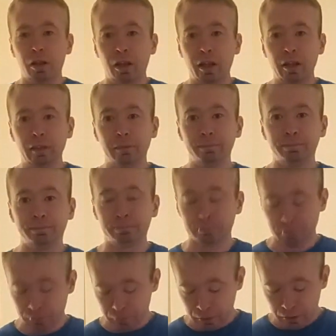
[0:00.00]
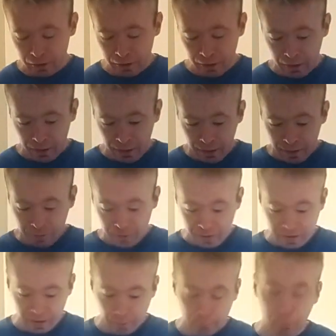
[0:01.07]
Hi.
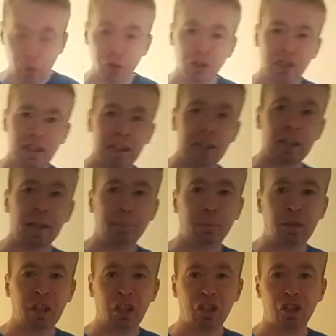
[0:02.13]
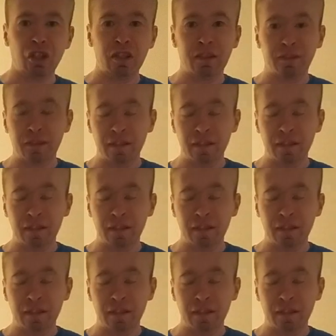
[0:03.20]
These are Bundesliga predictions